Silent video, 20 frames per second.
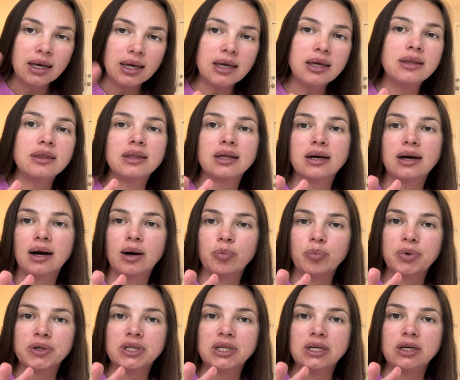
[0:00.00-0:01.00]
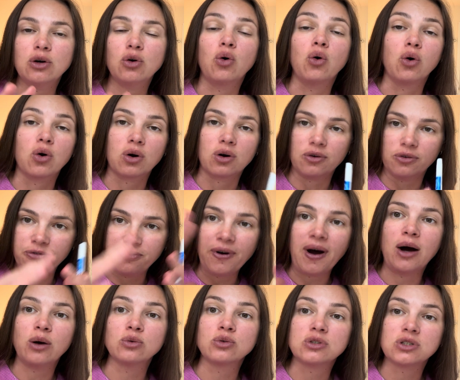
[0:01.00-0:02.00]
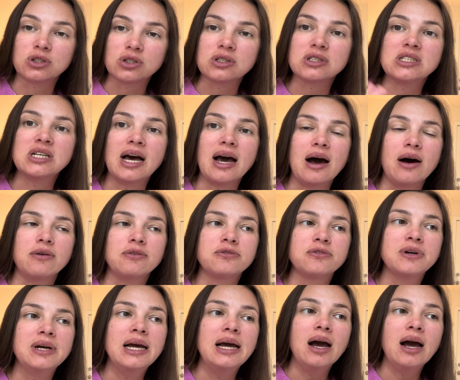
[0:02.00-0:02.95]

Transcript: in the company, or founders have,